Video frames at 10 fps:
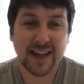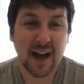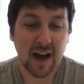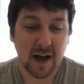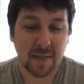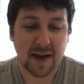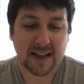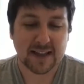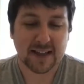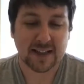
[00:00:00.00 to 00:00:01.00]

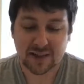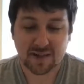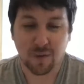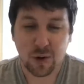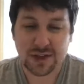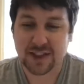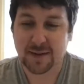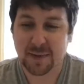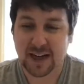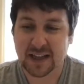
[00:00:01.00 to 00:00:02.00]
And it's
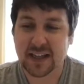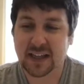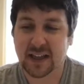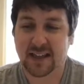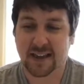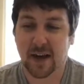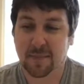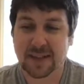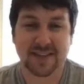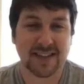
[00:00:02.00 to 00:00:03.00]
unfortunate, but I think that the
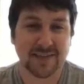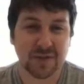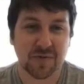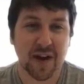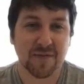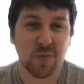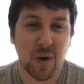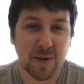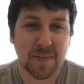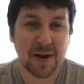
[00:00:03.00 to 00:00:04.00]
companies that have survived
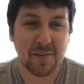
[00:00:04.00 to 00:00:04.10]
one bear